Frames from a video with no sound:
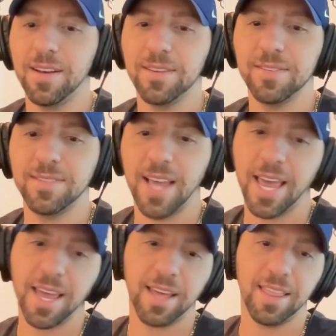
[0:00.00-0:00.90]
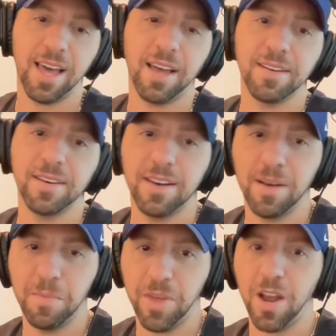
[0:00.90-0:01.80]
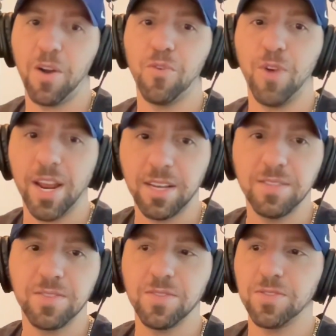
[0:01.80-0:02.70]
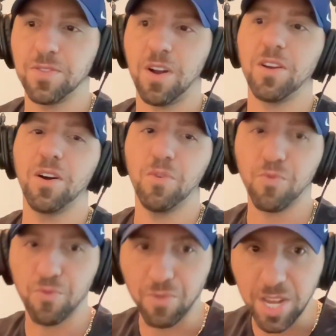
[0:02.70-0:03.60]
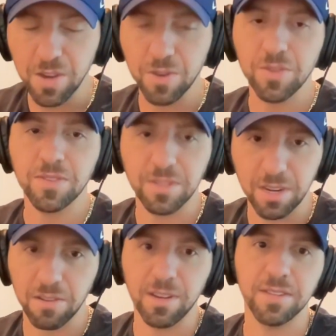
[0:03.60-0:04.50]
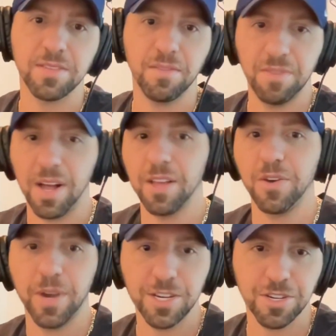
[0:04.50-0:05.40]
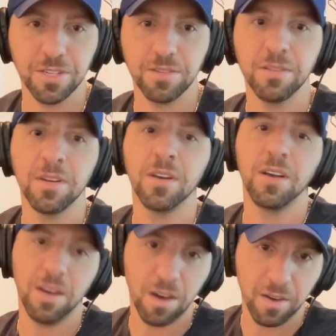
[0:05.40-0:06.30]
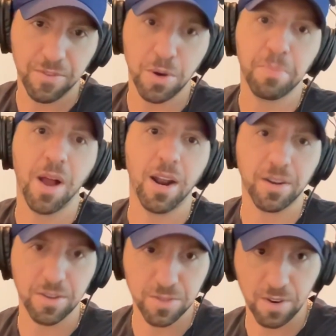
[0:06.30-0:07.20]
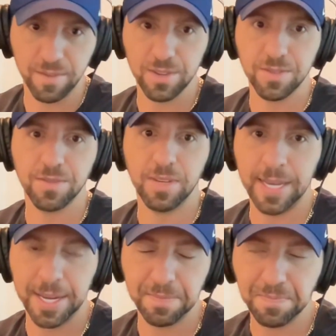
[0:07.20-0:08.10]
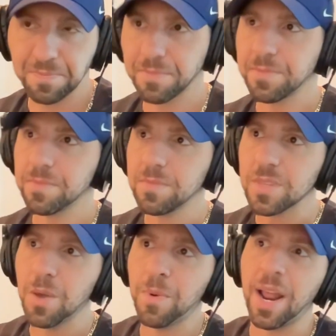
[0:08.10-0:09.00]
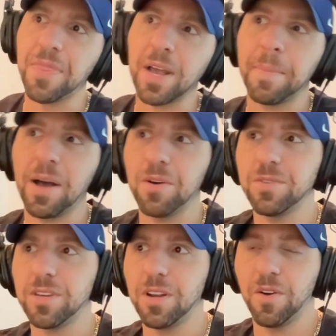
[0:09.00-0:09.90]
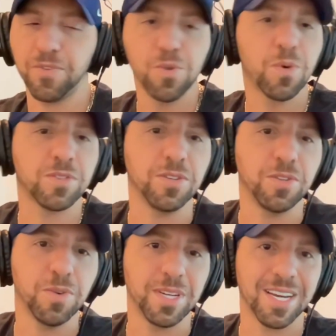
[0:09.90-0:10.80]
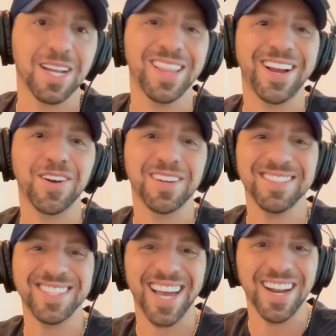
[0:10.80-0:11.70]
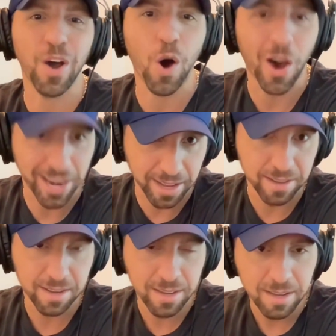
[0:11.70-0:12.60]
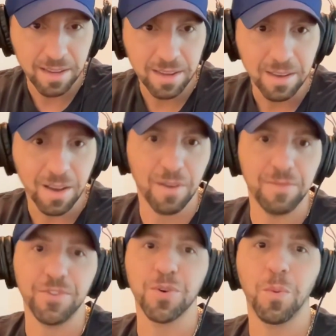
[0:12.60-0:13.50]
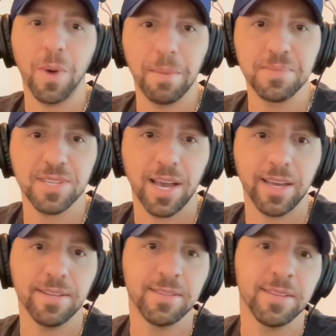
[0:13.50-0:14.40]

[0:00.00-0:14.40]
saying that they are ready to start a real serious evaluation of your product or service. And when I think about, if you were to do a declared intent audit of your website,